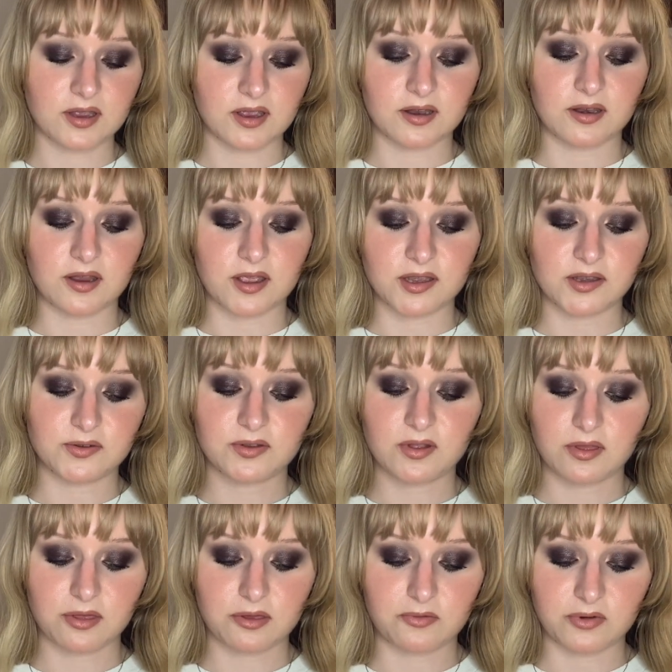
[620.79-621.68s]
and I used
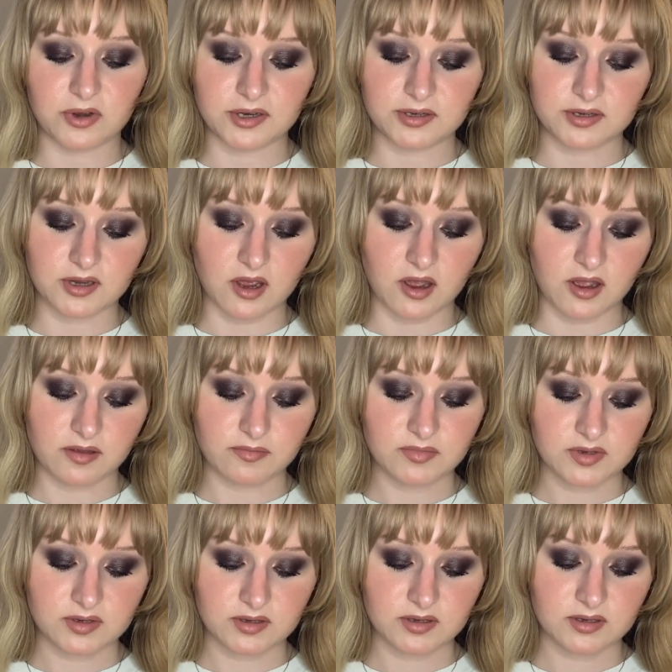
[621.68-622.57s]
it 3
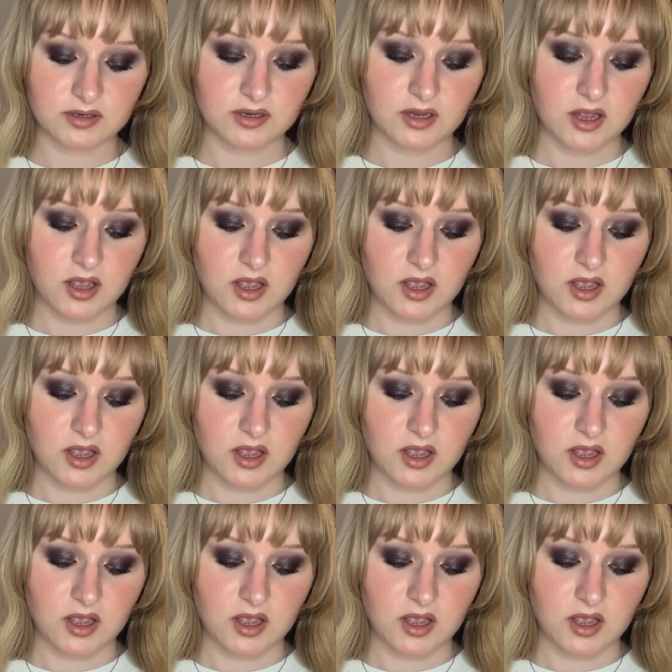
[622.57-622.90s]
times.